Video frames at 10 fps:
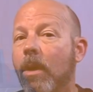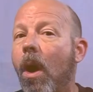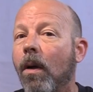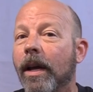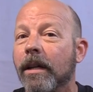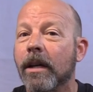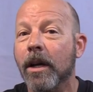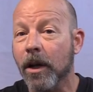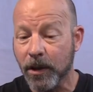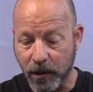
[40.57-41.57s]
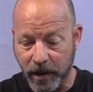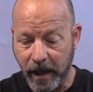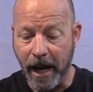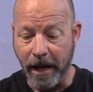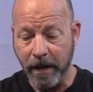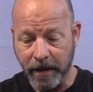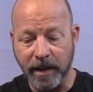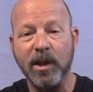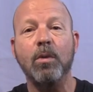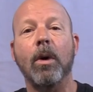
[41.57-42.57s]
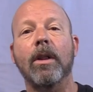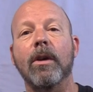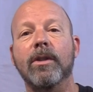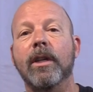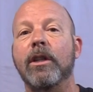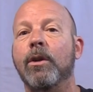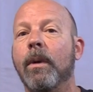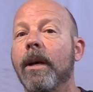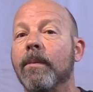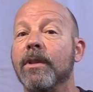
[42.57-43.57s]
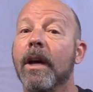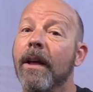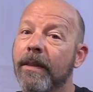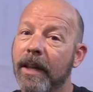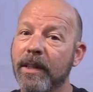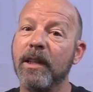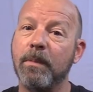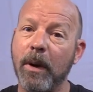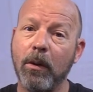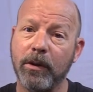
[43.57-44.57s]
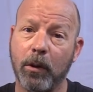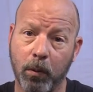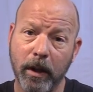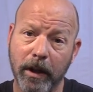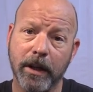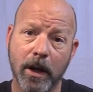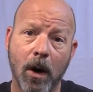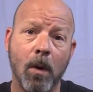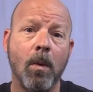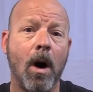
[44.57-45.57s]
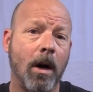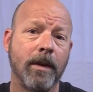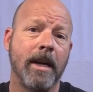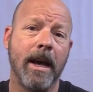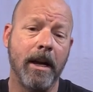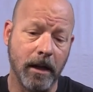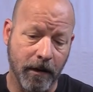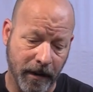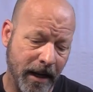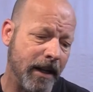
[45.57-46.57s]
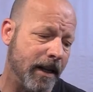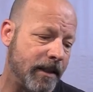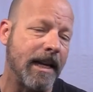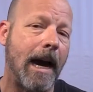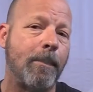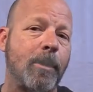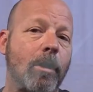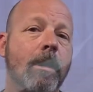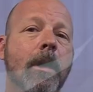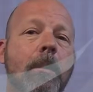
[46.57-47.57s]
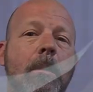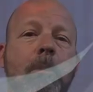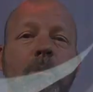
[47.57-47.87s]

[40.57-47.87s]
call it. So today, this is one of those such rims. This is built to really go on the end of any adapter, but